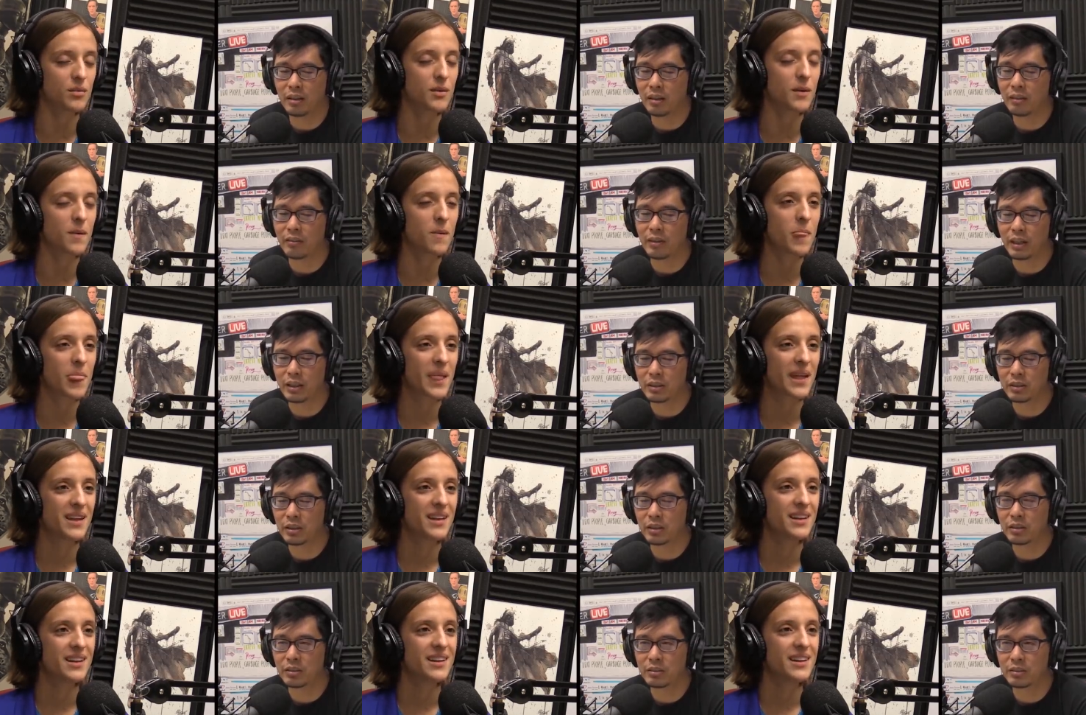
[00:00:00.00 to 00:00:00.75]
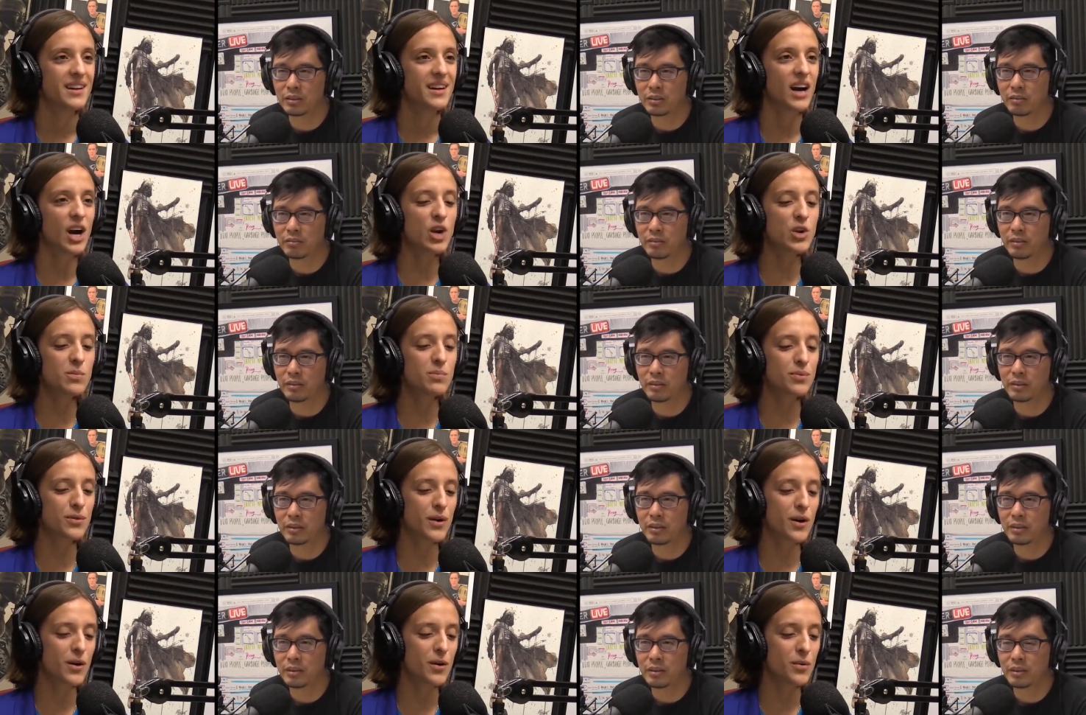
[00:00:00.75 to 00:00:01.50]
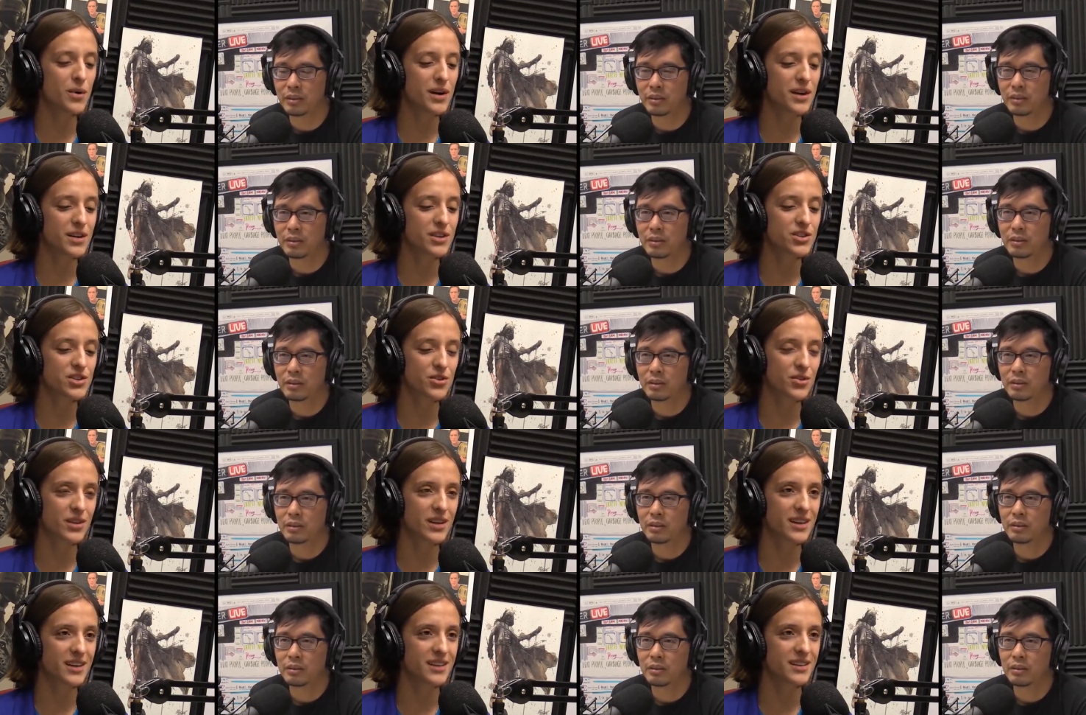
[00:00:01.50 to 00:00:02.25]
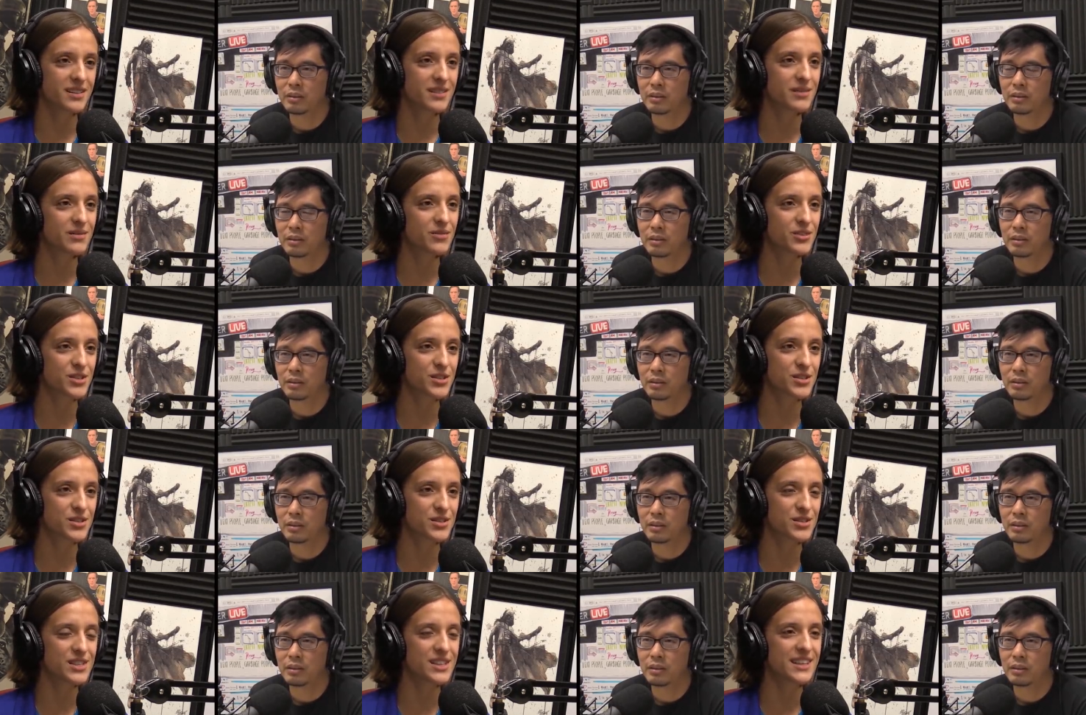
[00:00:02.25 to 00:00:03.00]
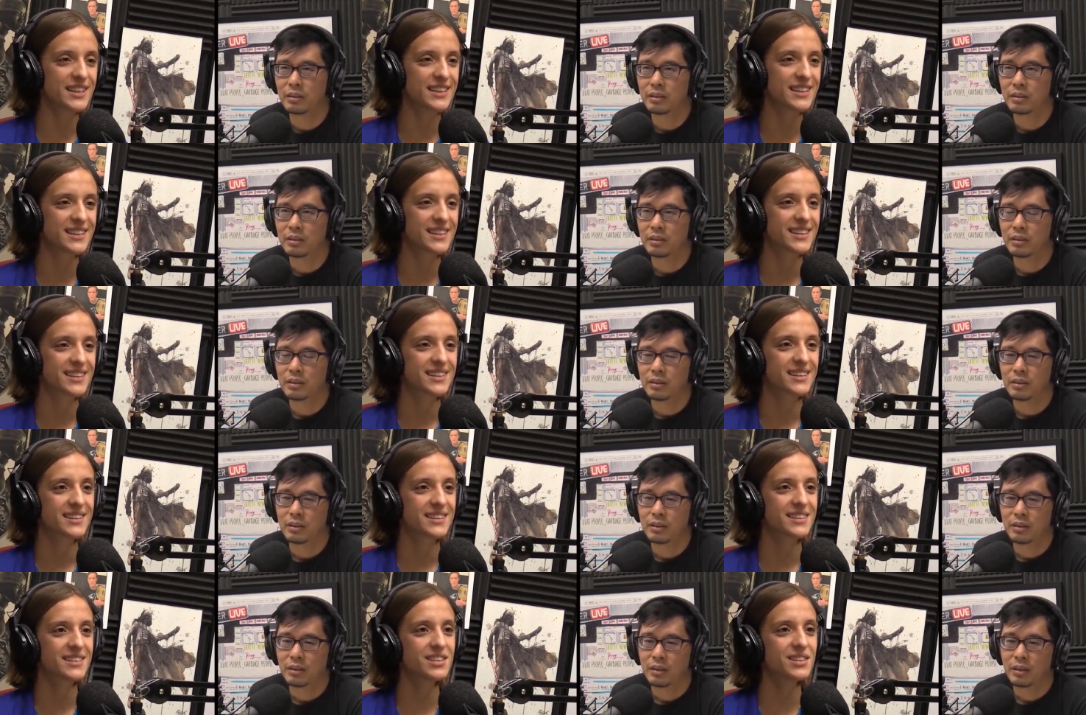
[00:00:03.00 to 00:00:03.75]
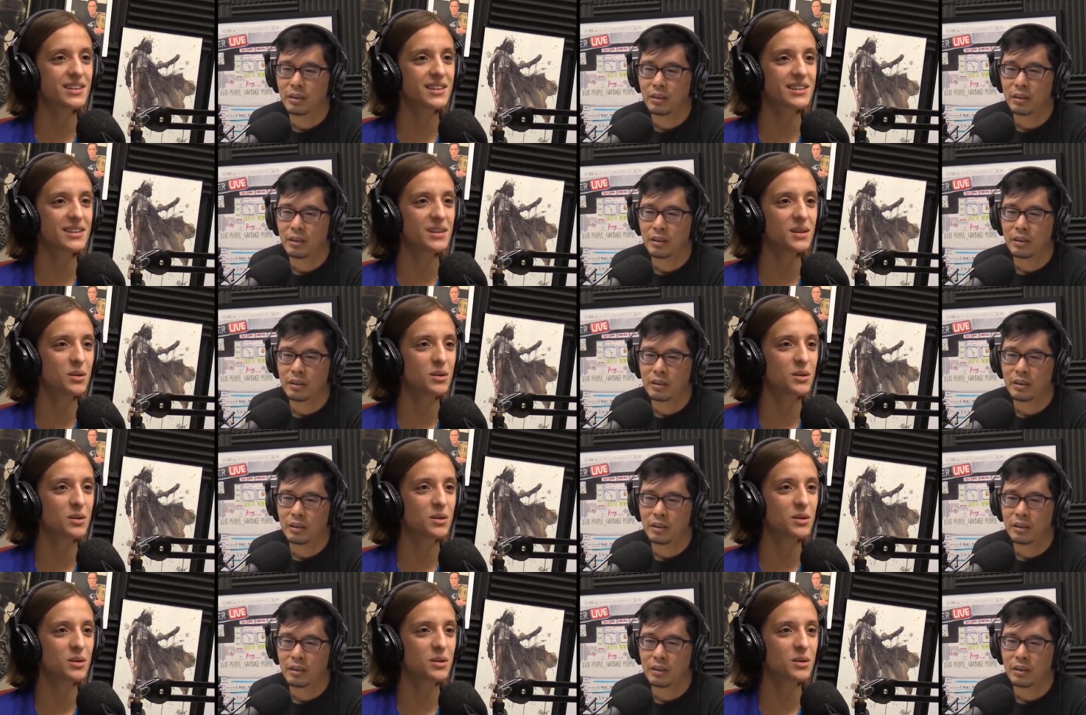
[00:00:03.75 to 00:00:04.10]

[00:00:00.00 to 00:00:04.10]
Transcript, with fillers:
Speaker 1: I, love that show. Are you pro uh, short hair for Cersei? Do you like the